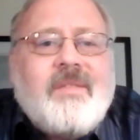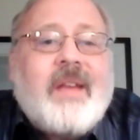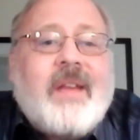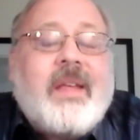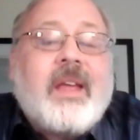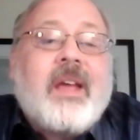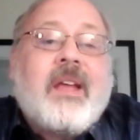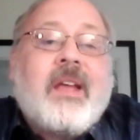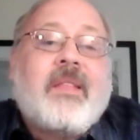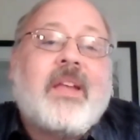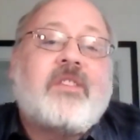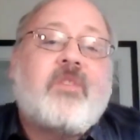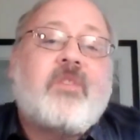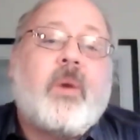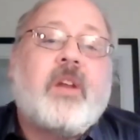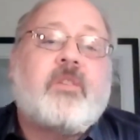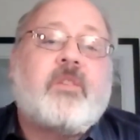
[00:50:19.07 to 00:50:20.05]
Now that's
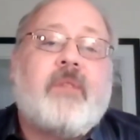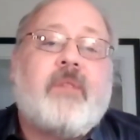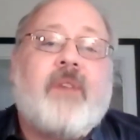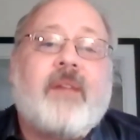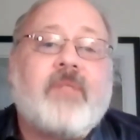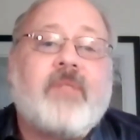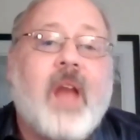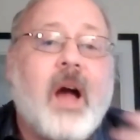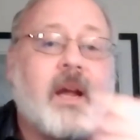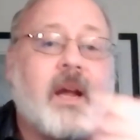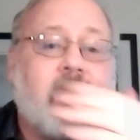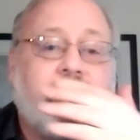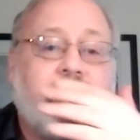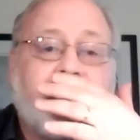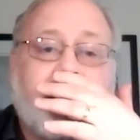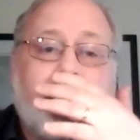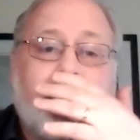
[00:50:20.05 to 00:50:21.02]
twenty twenty five
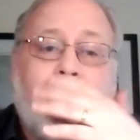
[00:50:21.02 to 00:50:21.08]
logins.